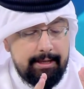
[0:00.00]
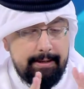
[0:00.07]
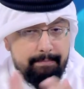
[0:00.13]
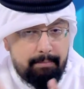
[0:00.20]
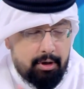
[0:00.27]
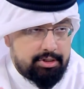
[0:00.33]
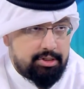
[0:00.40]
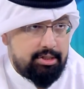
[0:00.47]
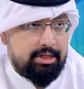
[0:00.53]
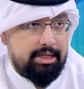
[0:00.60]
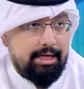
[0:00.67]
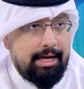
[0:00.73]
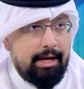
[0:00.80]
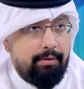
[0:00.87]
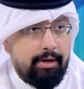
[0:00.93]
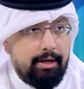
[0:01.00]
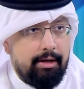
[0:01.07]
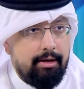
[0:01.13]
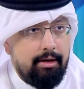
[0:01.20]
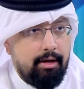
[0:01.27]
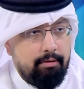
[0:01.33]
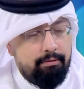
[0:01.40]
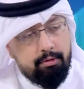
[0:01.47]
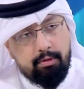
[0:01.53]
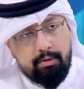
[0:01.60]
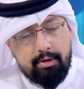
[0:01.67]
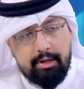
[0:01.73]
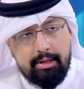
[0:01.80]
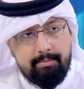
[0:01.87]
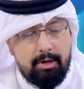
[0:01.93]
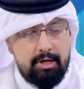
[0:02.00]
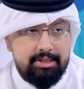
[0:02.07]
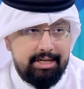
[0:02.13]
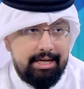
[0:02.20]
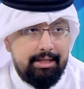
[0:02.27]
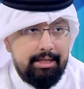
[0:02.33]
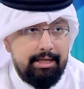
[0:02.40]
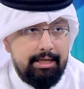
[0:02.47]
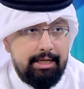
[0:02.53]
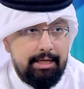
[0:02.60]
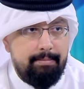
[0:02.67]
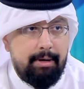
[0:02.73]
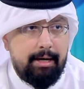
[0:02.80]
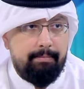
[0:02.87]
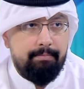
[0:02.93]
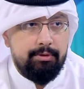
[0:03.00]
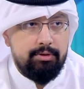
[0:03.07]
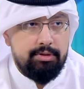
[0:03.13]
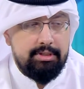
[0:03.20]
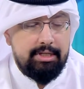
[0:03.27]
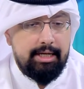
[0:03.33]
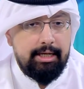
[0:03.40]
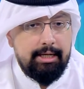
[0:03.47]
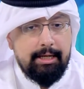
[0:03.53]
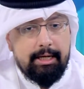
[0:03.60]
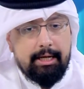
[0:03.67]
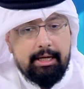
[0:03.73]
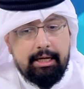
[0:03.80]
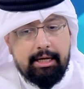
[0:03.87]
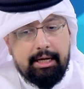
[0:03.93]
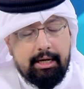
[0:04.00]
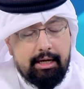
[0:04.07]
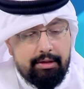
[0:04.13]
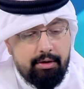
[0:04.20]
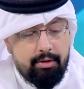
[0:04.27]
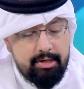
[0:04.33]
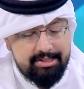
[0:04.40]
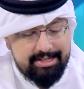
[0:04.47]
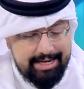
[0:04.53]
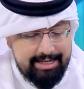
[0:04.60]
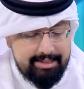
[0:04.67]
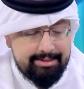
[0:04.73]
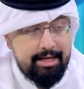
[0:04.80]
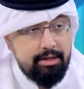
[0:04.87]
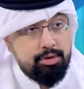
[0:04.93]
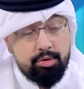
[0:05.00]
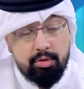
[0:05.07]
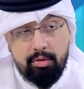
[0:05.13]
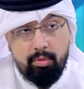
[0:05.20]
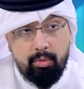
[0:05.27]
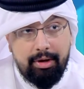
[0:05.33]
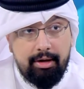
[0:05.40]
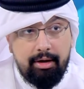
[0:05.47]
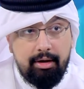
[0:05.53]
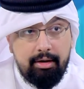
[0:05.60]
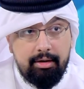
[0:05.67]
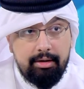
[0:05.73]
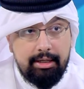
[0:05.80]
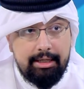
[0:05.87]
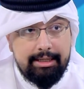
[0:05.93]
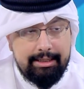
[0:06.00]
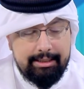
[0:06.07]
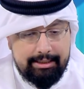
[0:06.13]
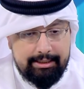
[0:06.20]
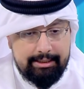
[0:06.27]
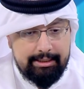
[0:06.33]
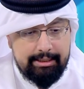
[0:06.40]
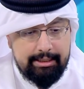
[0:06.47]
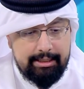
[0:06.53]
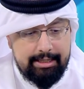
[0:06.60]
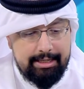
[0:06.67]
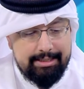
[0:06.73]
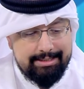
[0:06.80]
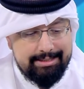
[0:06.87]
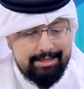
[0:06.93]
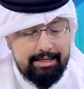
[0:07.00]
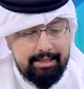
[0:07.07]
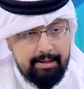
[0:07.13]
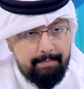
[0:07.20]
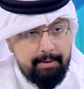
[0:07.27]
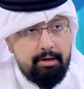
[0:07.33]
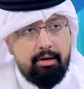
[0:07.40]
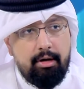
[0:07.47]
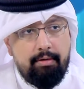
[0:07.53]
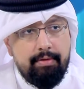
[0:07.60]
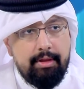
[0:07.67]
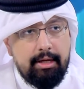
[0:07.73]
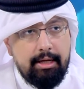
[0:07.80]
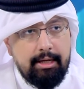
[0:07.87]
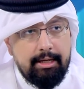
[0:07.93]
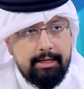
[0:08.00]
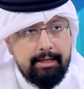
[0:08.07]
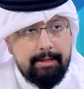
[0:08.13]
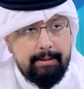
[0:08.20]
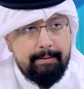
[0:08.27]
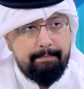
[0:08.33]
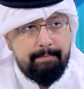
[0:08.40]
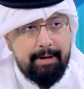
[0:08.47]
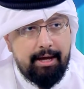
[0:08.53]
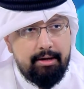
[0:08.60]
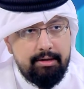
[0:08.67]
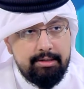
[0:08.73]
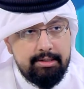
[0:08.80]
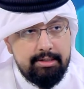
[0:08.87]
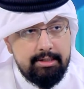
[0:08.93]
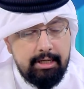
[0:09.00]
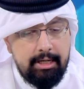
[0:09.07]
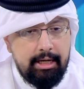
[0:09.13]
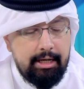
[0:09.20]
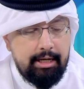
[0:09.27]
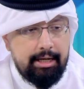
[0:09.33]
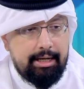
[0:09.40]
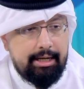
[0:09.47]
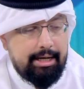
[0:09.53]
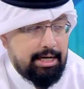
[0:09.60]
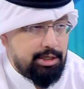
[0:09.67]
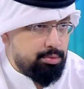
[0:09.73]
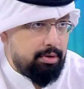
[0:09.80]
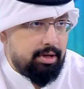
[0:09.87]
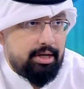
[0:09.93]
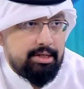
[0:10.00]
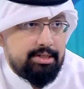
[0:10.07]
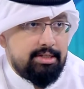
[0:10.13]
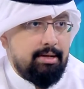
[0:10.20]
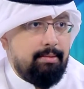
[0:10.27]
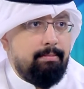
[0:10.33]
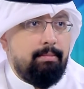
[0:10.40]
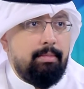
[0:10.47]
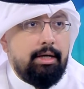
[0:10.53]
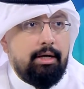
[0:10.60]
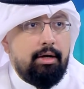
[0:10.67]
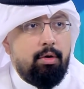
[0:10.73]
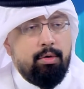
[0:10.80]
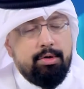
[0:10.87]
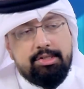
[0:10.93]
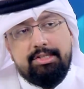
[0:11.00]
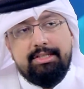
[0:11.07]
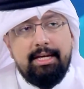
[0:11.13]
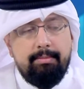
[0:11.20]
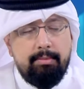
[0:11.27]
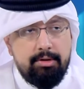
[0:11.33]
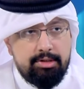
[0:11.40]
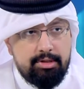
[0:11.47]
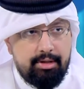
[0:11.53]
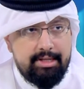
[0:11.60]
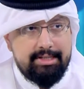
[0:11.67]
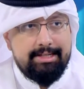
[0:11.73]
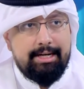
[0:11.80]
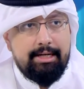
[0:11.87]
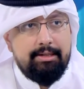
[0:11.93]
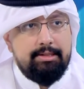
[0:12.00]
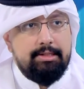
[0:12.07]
mosque area for the mosque and the imam to stay. There is a central well in the middle of the palace, as well as some horse stables on the sides.